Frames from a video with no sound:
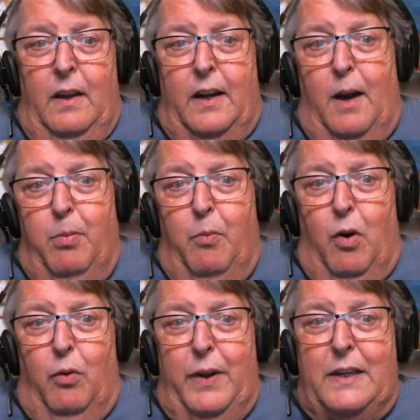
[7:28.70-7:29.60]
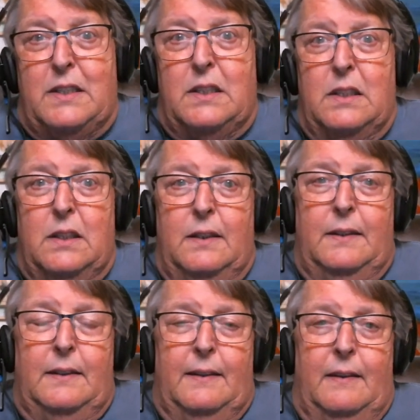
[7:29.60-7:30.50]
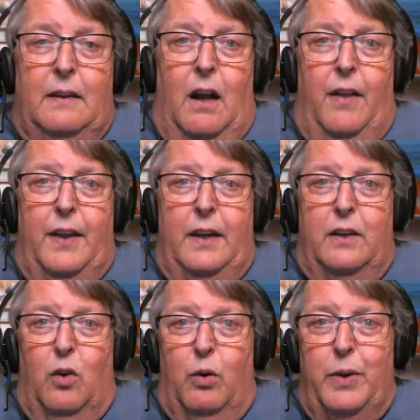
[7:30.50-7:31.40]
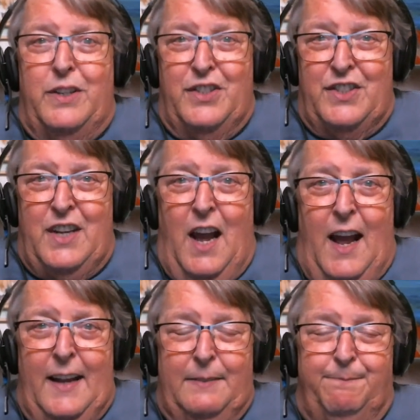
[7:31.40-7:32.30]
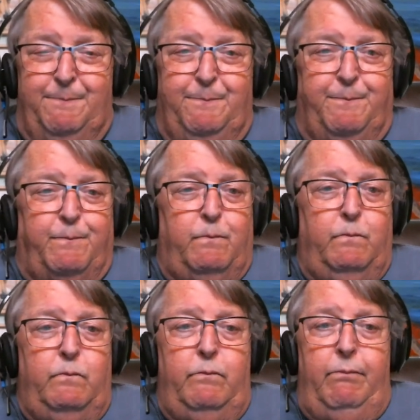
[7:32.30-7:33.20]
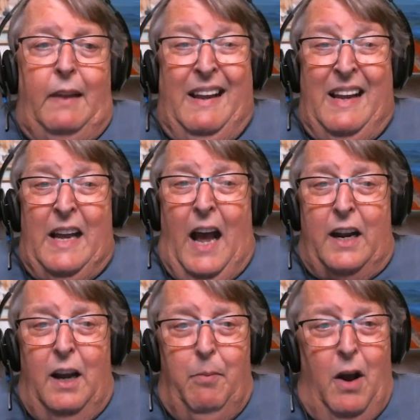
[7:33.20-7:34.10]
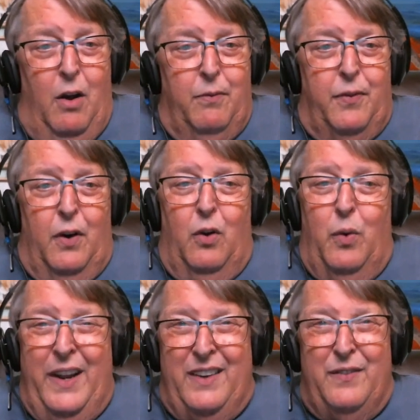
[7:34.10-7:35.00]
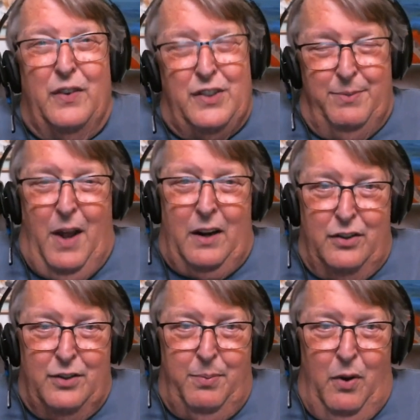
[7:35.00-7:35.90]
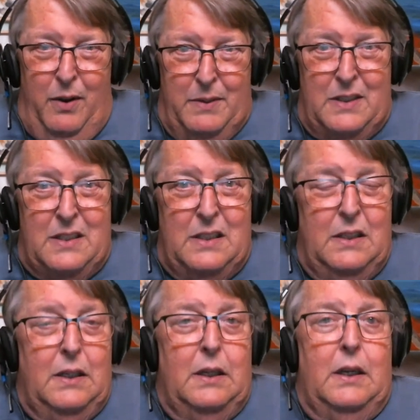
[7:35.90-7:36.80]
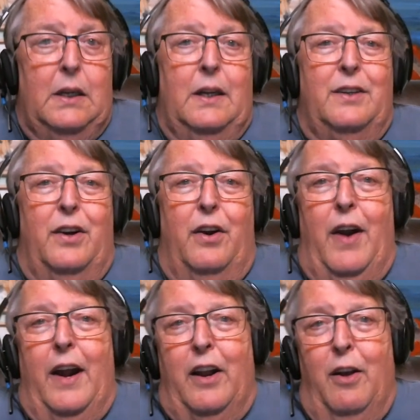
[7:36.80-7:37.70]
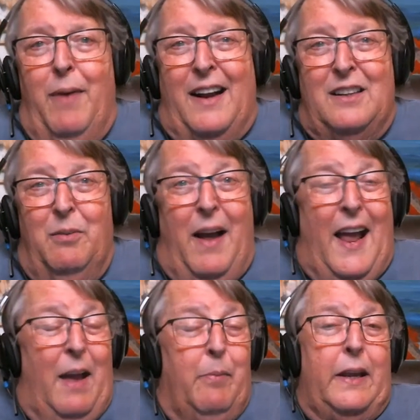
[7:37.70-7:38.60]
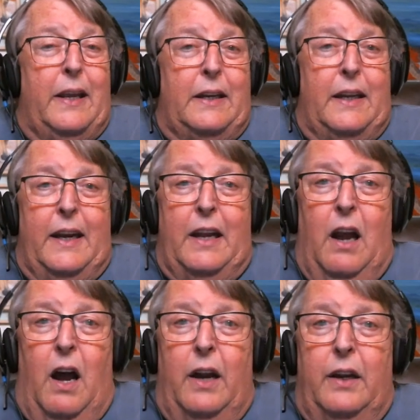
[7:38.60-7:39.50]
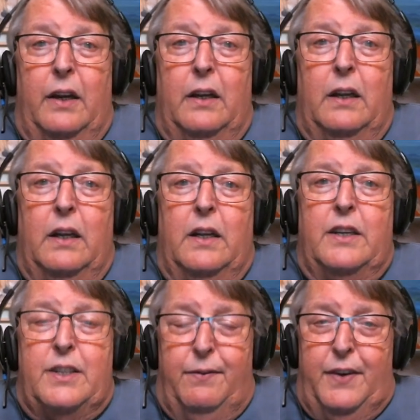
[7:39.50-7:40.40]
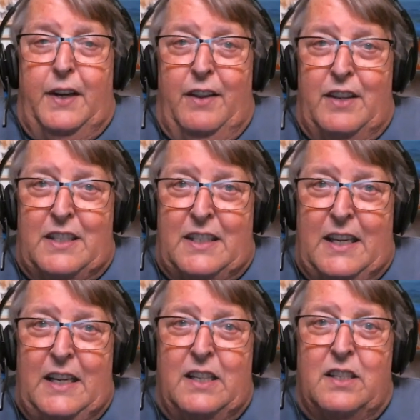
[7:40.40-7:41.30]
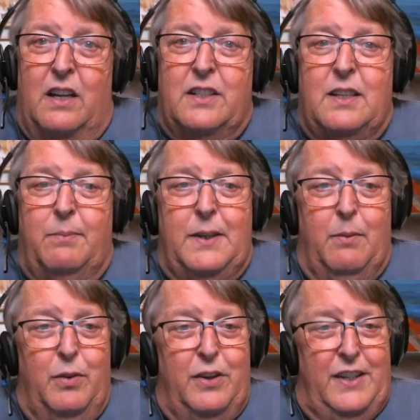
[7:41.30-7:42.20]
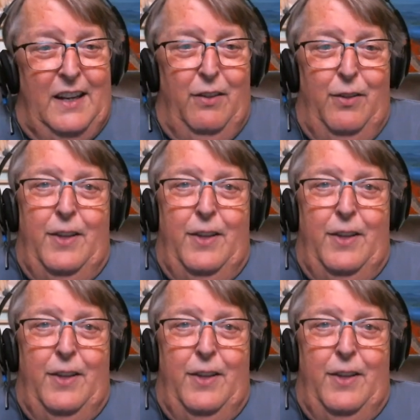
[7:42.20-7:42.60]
a couple more weeks on the Norwegian Sky. I come home for a week for some doctor's appointments, turn around and go back to Miami and getting on Symphony of the Seas on September 10th.